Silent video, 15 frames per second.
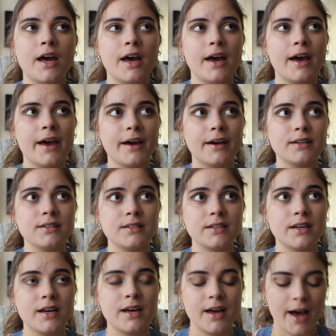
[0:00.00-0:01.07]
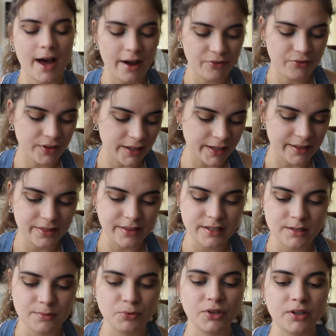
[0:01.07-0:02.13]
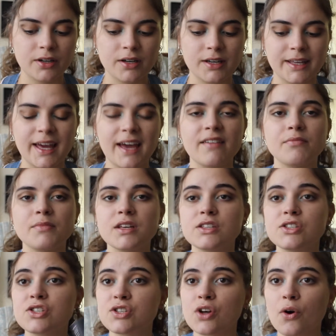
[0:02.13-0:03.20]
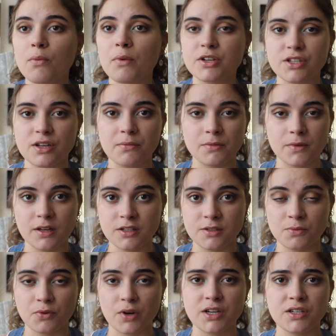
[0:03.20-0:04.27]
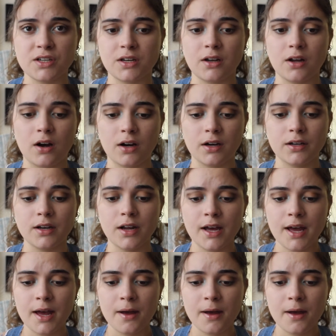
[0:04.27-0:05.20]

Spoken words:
and I feel like this book gave me so much inspiration on